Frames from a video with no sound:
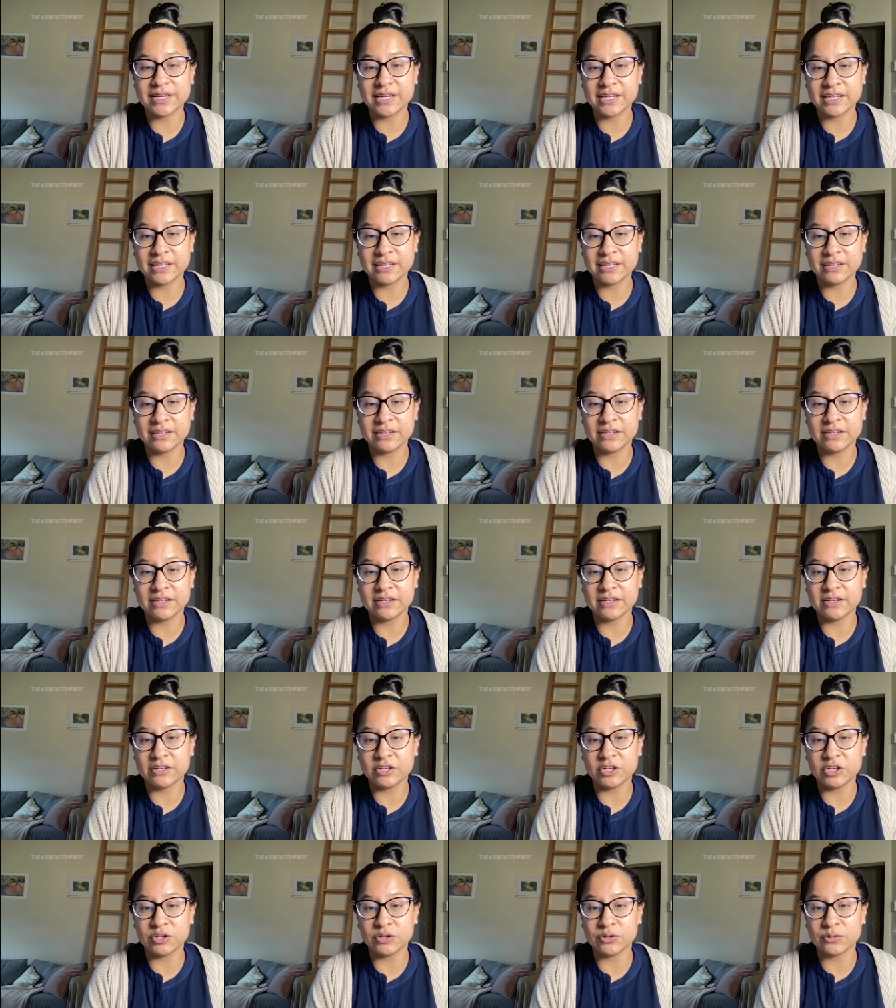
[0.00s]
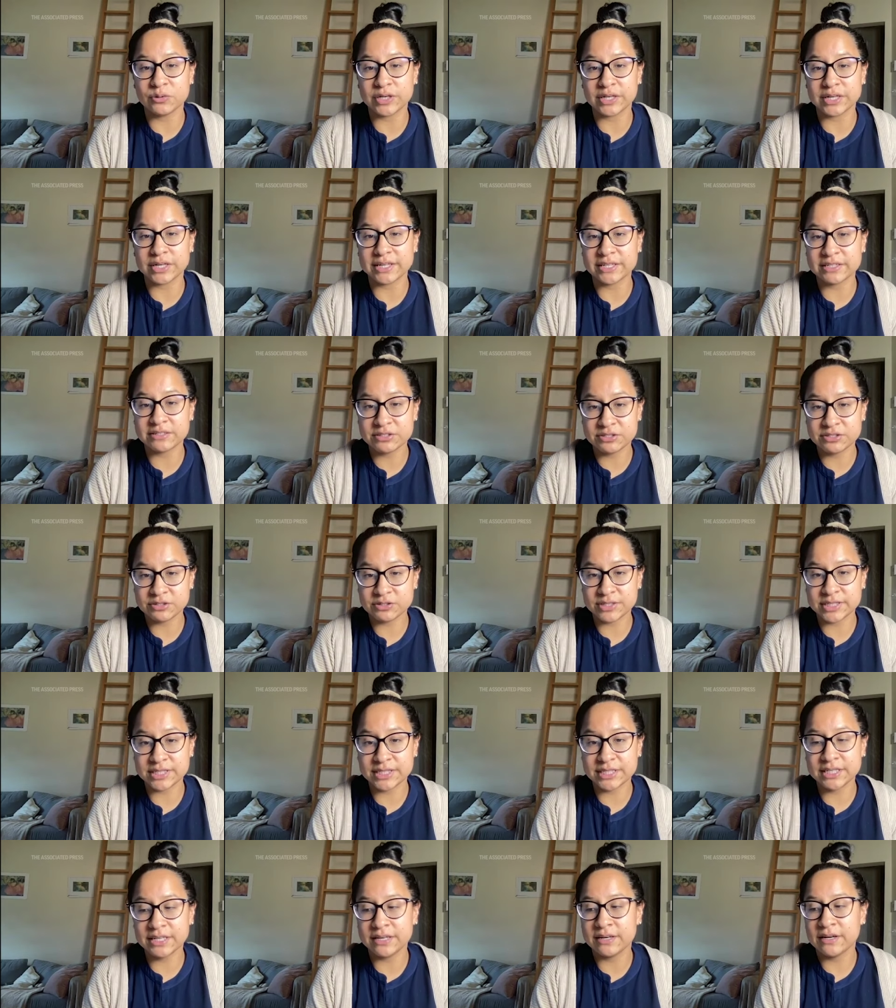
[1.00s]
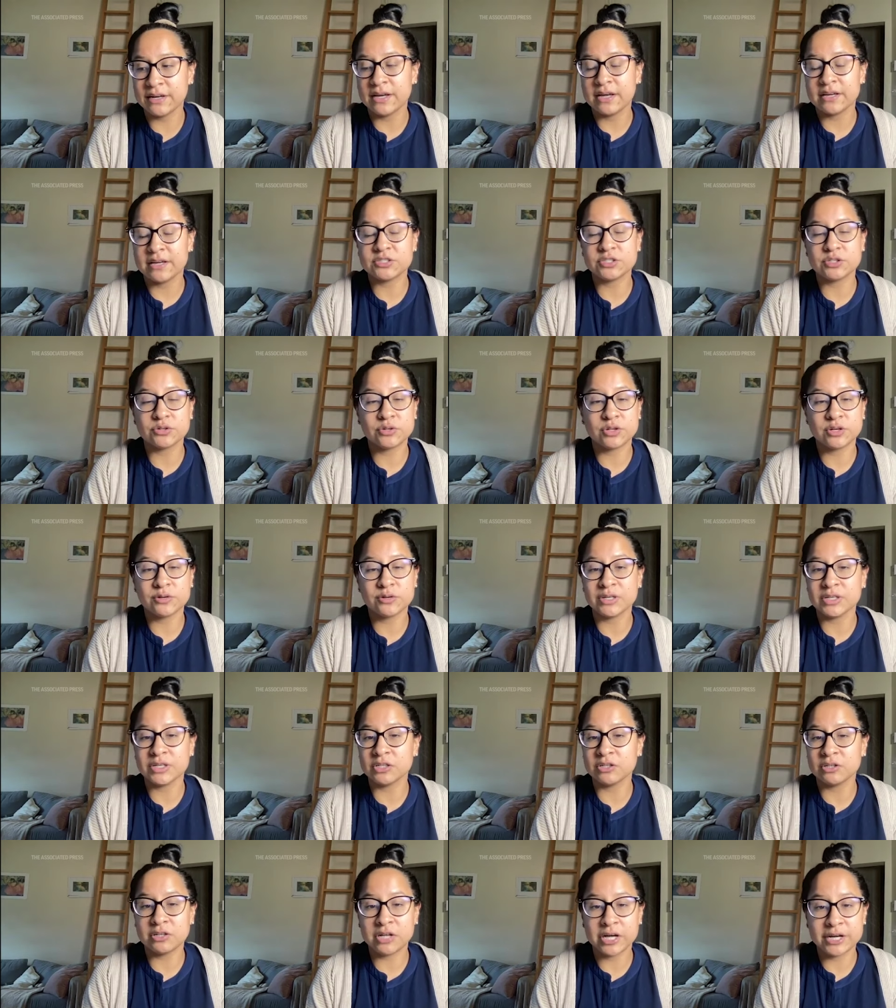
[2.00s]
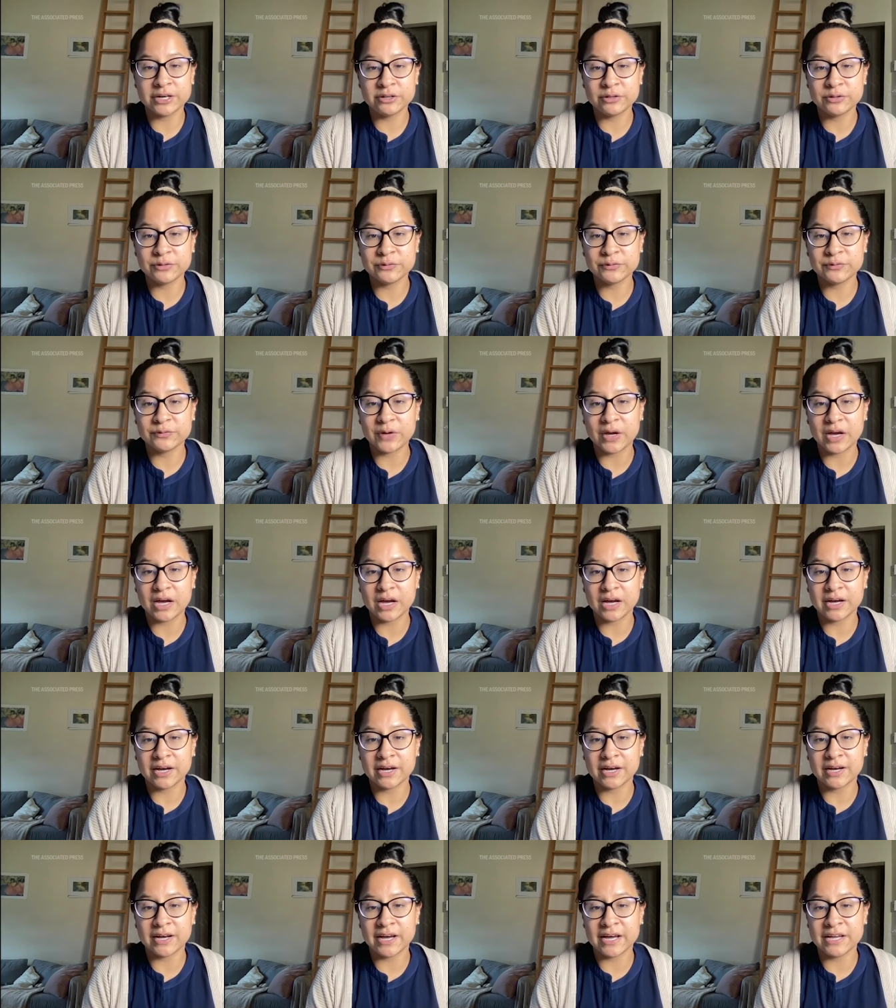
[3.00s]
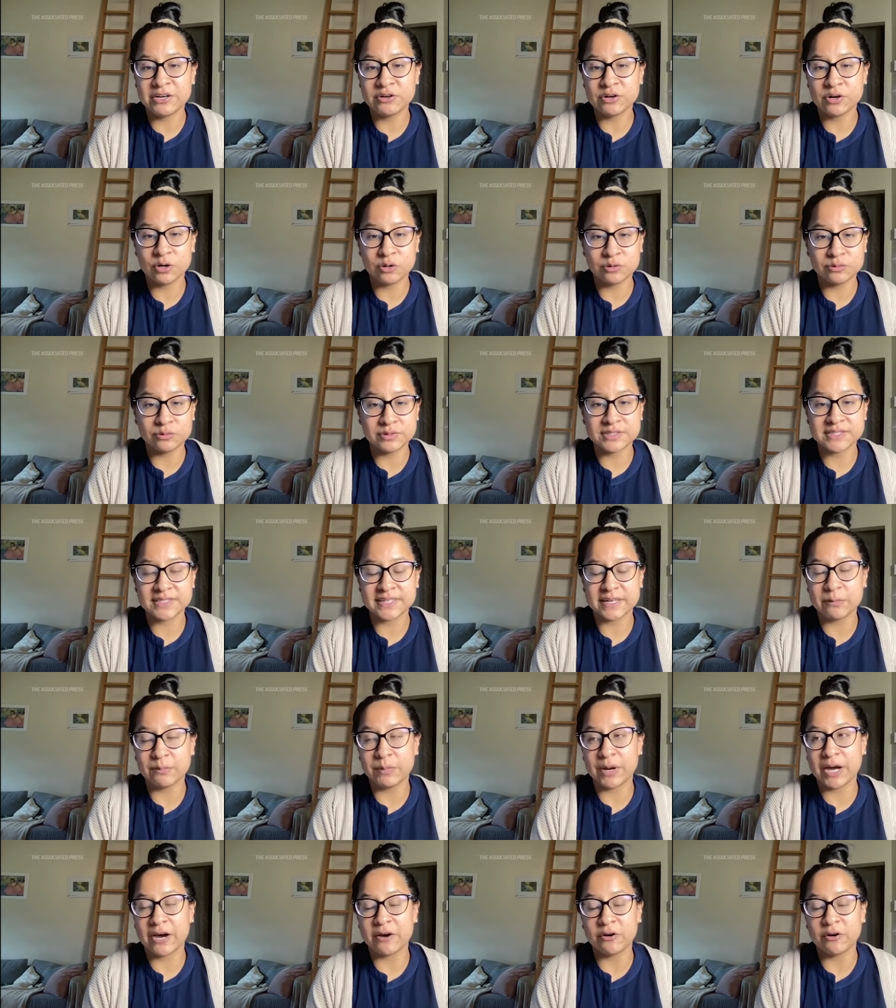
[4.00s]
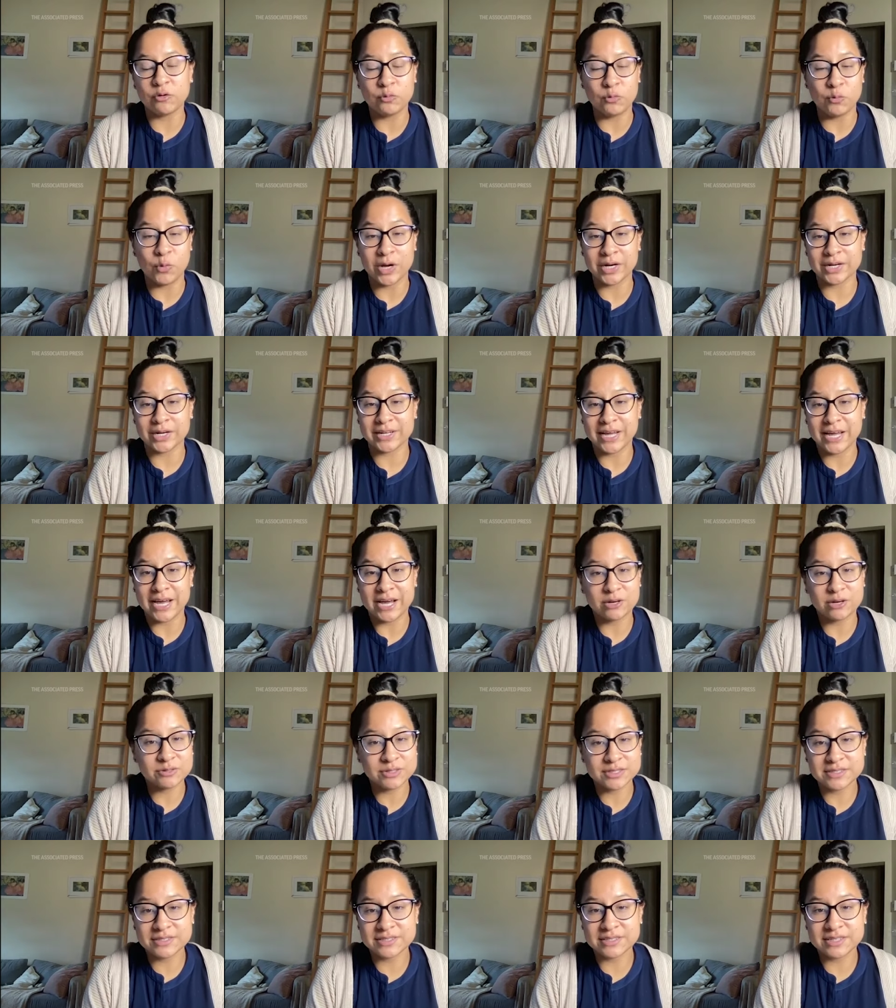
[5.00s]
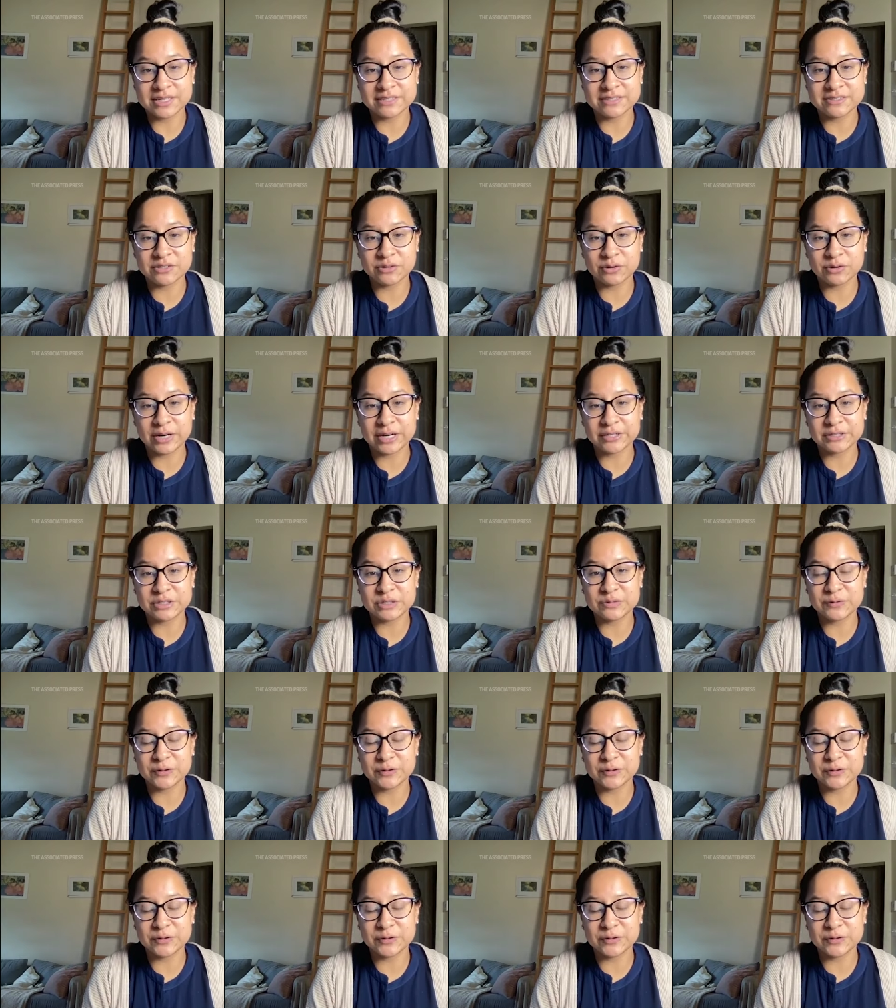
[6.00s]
in New York history, so there are a lot of uh, unknowns about what counts as grounds